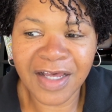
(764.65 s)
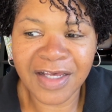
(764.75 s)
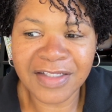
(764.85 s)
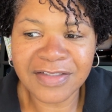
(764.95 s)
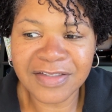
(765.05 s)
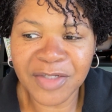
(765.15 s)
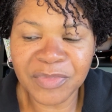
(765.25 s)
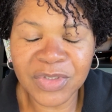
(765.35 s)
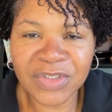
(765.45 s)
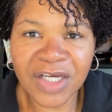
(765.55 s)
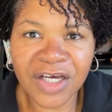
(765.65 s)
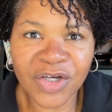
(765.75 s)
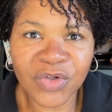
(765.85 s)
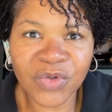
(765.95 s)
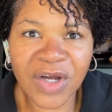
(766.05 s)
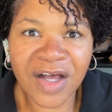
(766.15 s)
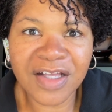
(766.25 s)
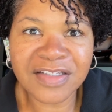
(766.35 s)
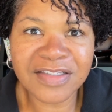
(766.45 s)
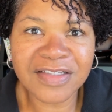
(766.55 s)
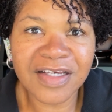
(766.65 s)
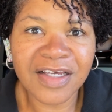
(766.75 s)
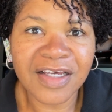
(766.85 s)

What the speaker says: I stumbled across